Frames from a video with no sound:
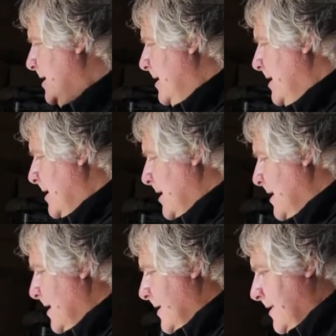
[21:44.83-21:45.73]

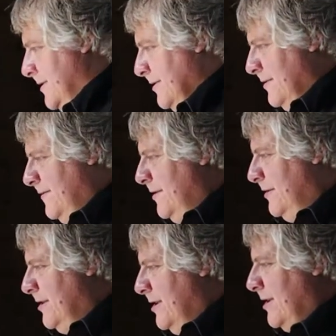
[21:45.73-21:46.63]
So if you
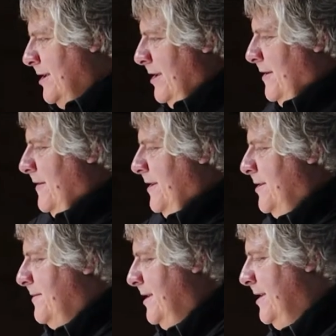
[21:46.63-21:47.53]
look at
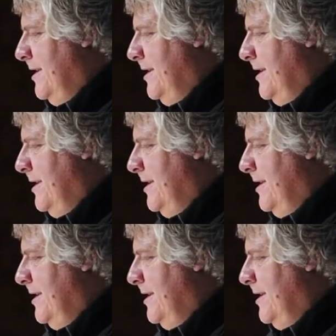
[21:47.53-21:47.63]
this one,